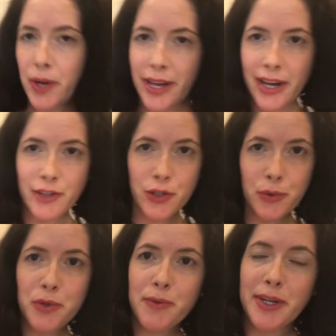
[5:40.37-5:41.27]
guys, so
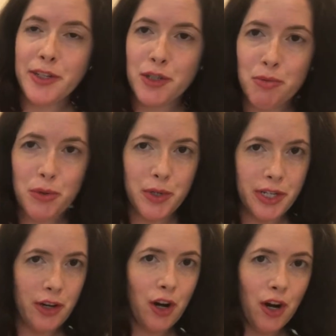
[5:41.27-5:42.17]
we're ready to pour
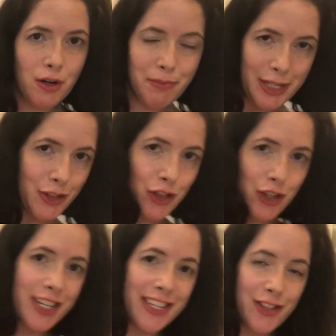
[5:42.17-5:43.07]
in our
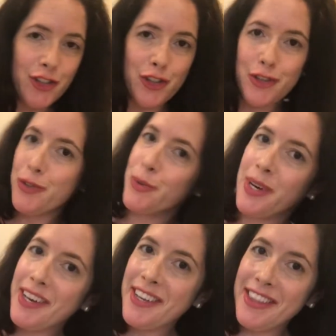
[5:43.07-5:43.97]
mixture into
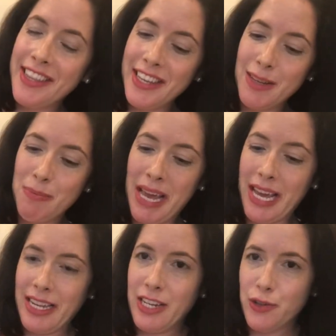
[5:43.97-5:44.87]
the
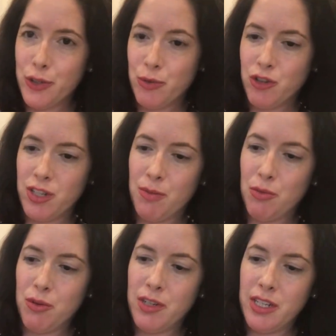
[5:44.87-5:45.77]
pan here. So we're just gonna
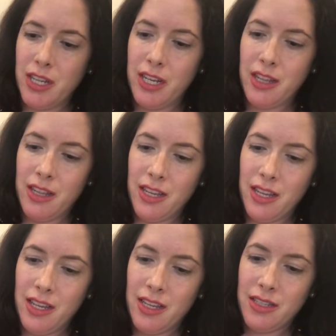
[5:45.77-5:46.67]
pour it in like
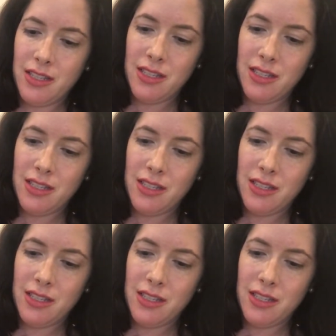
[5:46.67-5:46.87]
this.